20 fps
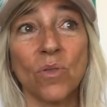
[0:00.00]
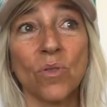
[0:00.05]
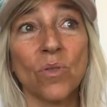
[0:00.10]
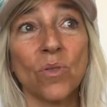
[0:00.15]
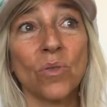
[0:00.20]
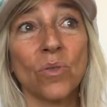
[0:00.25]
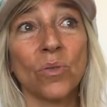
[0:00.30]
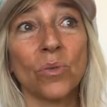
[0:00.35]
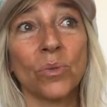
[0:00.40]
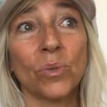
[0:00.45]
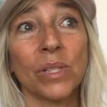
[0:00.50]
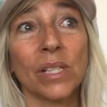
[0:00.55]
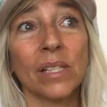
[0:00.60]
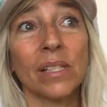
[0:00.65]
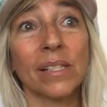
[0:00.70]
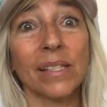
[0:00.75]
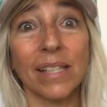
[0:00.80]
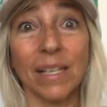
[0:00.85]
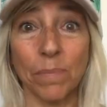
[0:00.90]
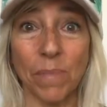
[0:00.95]
whose
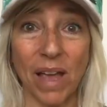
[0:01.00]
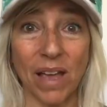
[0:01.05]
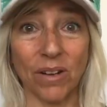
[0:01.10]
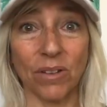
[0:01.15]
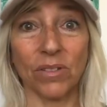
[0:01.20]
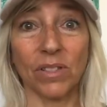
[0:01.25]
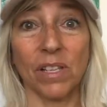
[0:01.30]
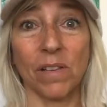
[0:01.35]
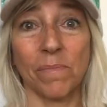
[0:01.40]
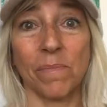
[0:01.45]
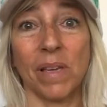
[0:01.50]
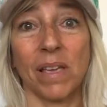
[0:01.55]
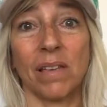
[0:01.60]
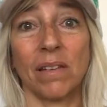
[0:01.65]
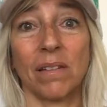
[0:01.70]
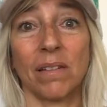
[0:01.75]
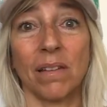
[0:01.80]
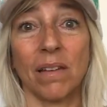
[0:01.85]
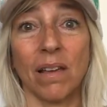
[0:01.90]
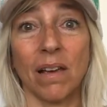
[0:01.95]
sleep patterns have
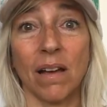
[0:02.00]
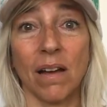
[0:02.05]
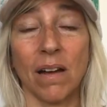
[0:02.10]
been